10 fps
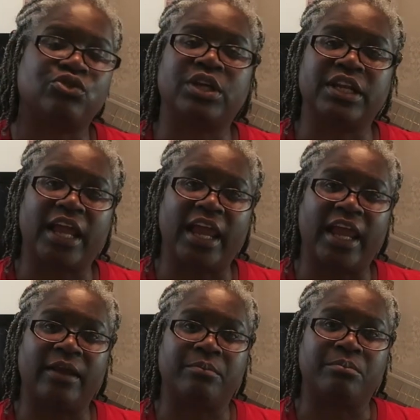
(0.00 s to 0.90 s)
you can
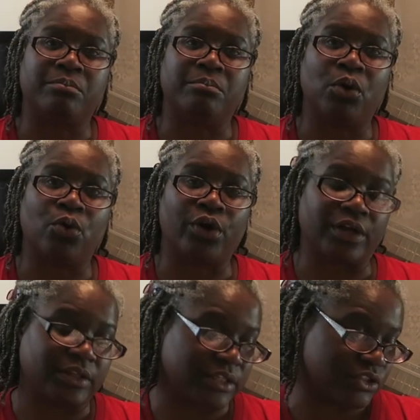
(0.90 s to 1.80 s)
add
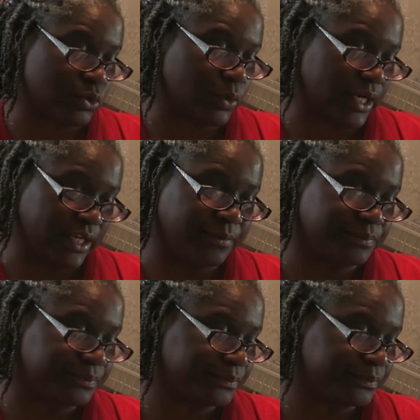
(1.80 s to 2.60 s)
more than 20.